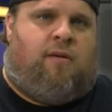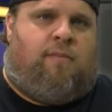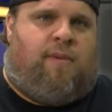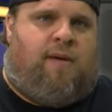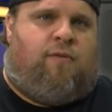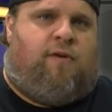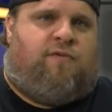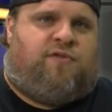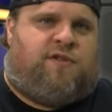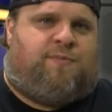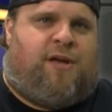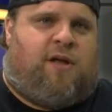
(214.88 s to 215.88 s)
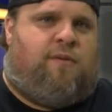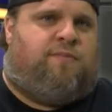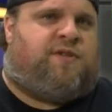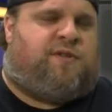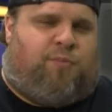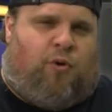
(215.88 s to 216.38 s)
Maybe we've just
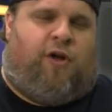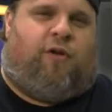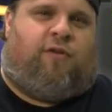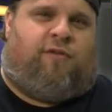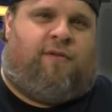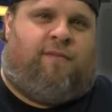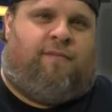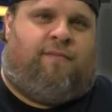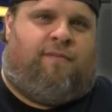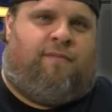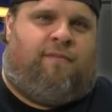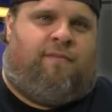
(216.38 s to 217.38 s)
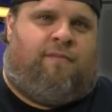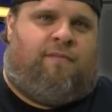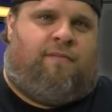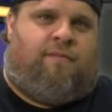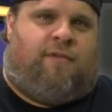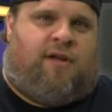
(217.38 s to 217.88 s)
become spoiled.
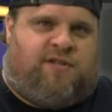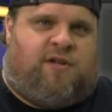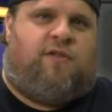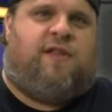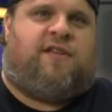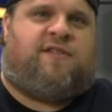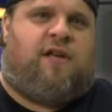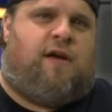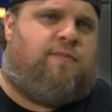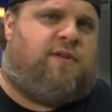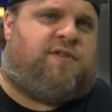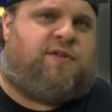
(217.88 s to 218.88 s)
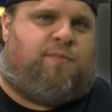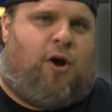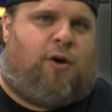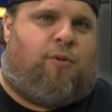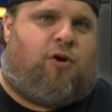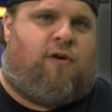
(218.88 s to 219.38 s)
Until next time, this is
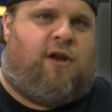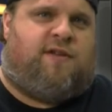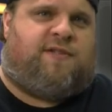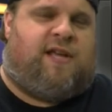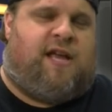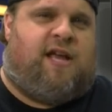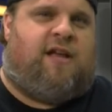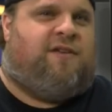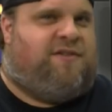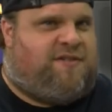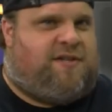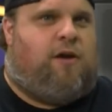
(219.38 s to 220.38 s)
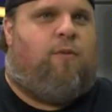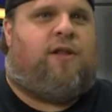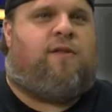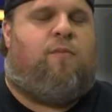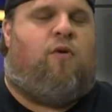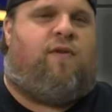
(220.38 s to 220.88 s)
Marc Macrina saying, see you
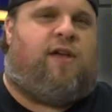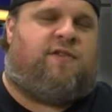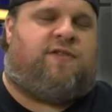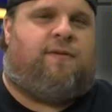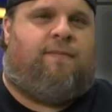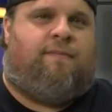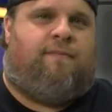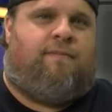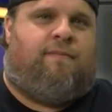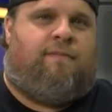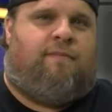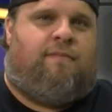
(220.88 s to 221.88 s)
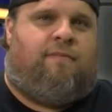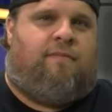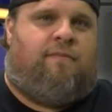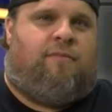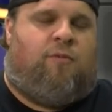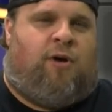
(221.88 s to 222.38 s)
at the movies.
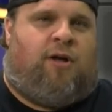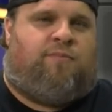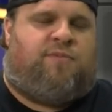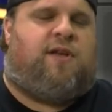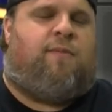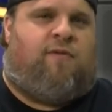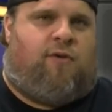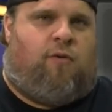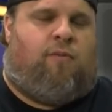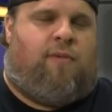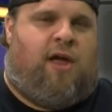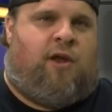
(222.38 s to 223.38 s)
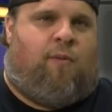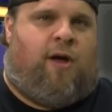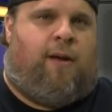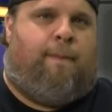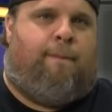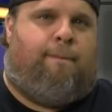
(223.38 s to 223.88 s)
Well, some of you, anyway.